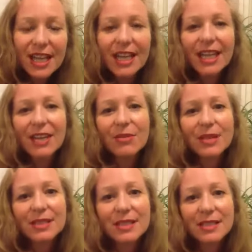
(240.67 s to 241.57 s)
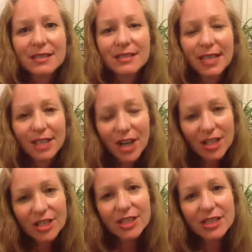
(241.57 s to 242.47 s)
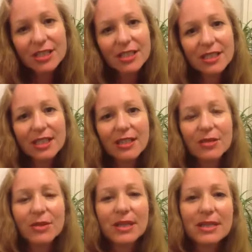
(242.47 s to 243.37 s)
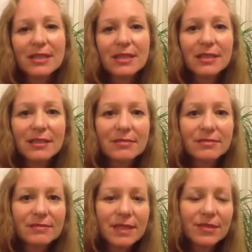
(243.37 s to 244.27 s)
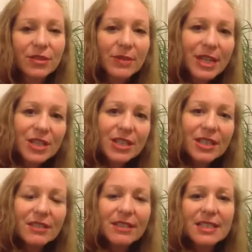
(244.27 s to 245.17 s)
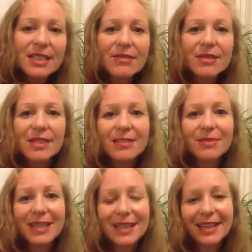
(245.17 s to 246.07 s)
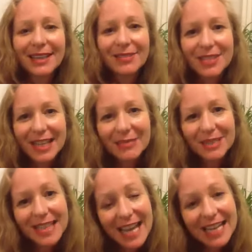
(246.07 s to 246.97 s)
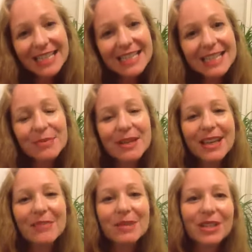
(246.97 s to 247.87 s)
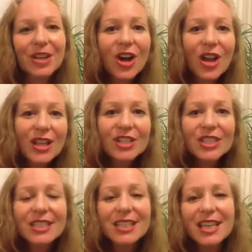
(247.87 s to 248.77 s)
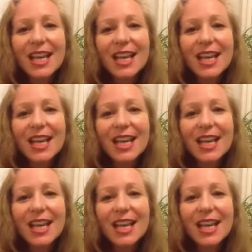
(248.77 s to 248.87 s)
and he was a psychologist, and he was an information theorist. He was at the beginning of cybernetics. He became an ecologist.